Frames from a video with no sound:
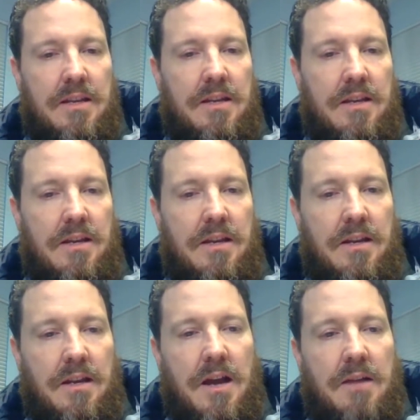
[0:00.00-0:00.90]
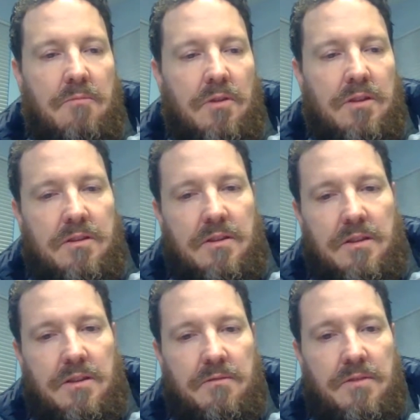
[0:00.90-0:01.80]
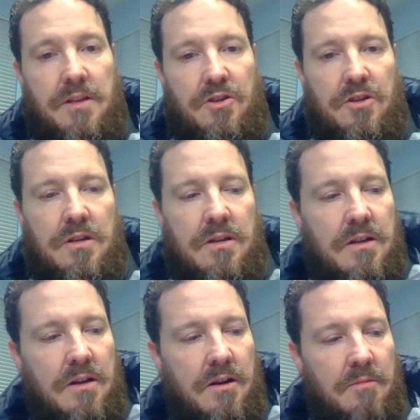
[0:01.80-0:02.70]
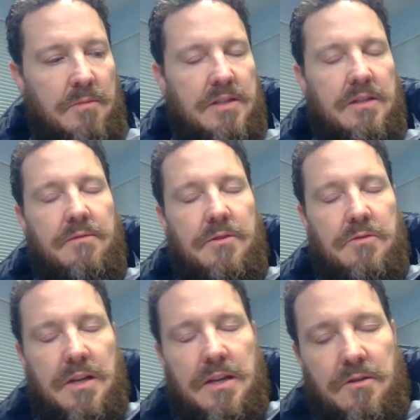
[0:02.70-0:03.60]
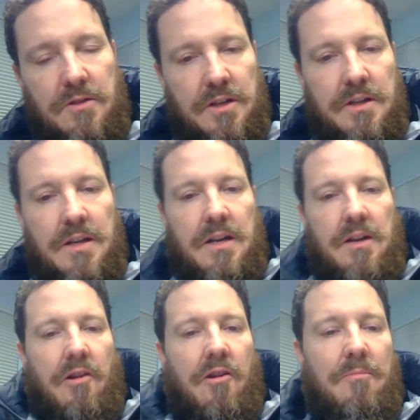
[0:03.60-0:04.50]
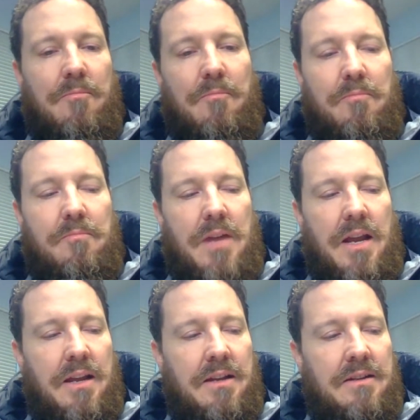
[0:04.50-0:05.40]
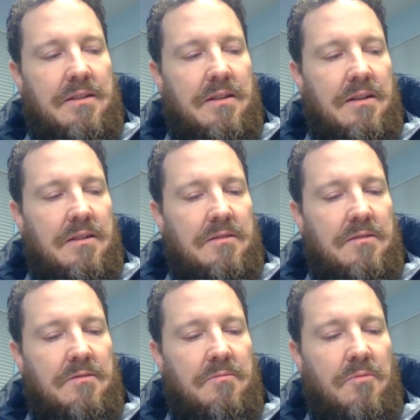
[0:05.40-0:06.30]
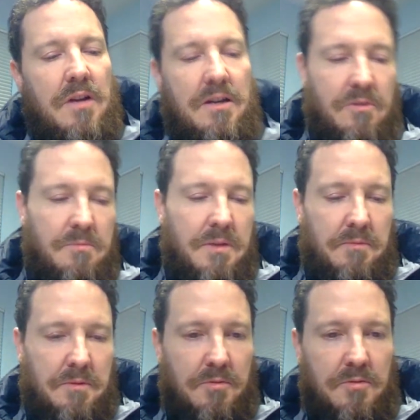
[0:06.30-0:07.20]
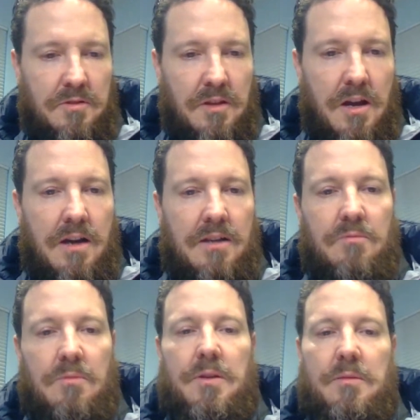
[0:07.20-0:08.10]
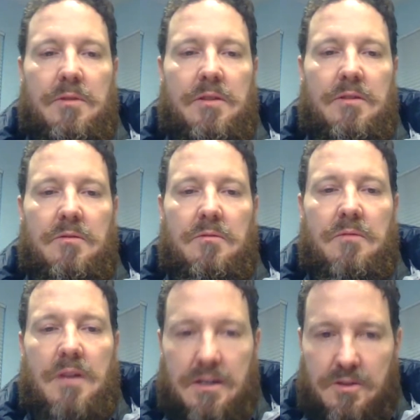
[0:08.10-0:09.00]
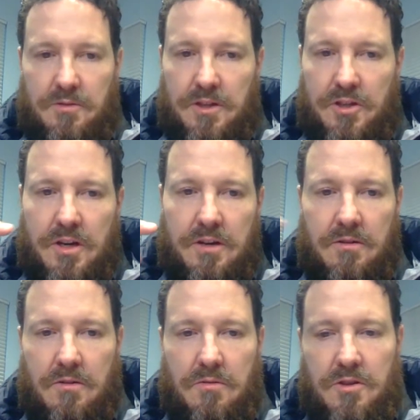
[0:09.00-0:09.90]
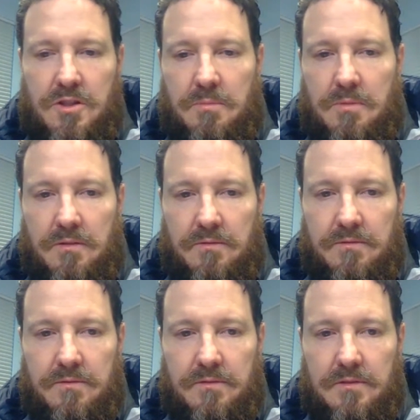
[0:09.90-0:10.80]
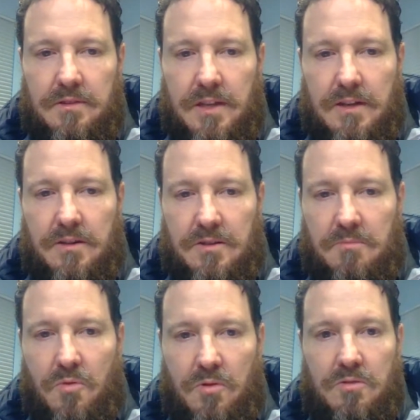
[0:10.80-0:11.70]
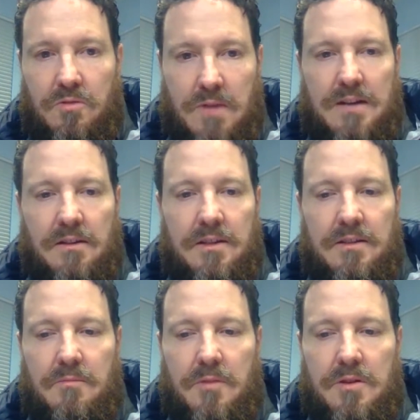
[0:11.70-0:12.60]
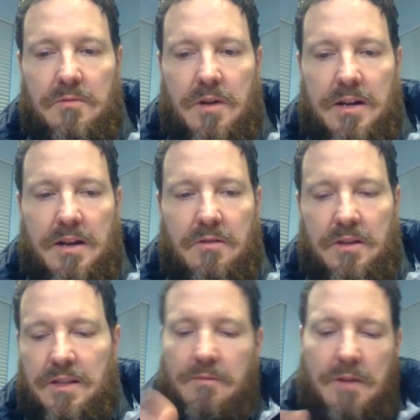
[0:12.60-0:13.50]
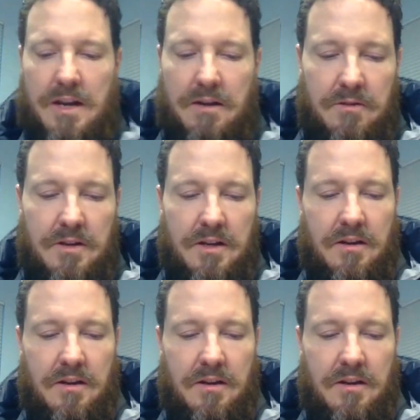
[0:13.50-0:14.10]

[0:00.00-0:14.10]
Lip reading: in line with the vision instead of using energy. And we'll actually be able to produce lot. We'll be able to actually share ownership of layers more directly than we do right now. I think right now